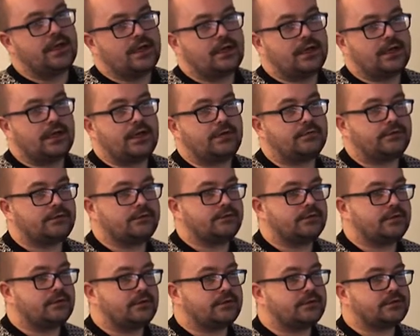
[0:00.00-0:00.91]
I
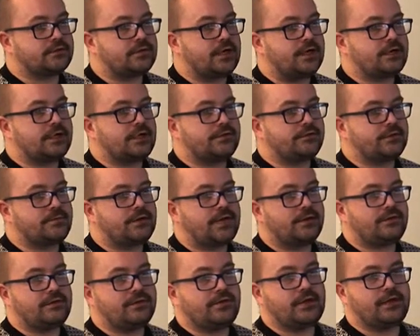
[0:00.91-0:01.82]
would try and give a
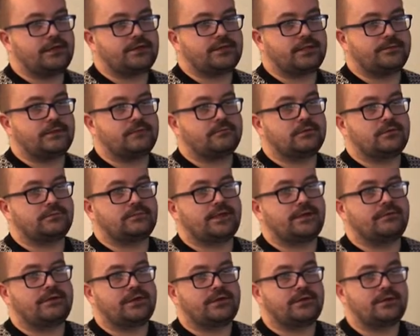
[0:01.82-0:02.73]
presentation about what
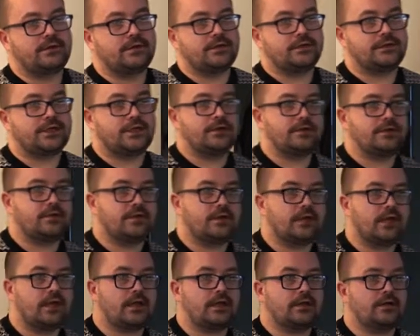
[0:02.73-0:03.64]
my research is,
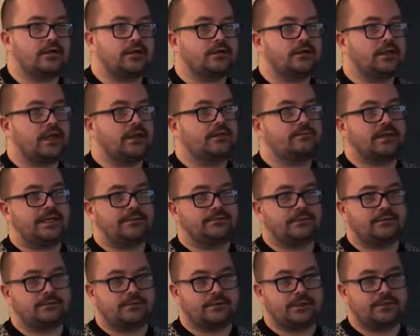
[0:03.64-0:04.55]
and unless
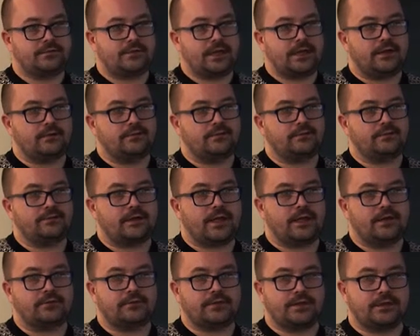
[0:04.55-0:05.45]
people were in the
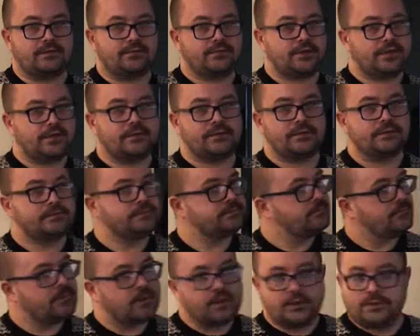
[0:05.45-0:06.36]
healthcare field,
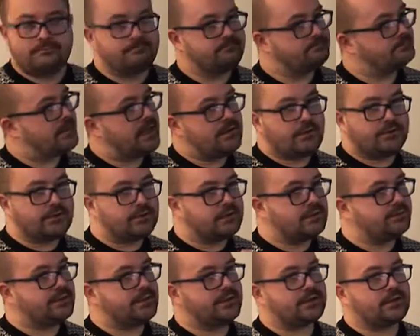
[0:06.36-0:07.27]
it wasn't
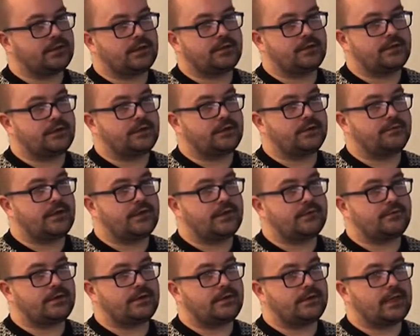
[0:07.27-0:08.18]
coming across very
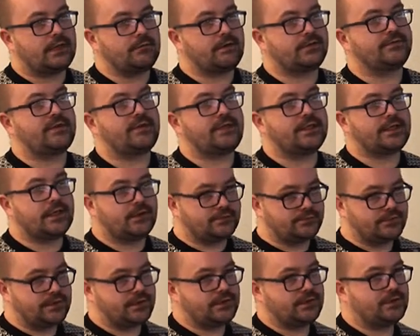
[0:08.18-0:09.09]
well. I wasn't very
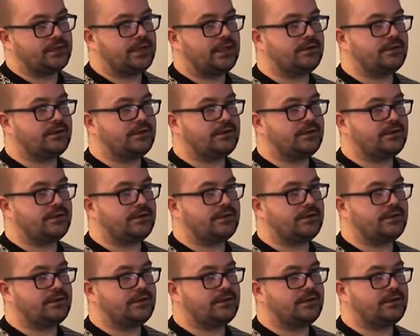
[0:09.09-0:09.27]
confident.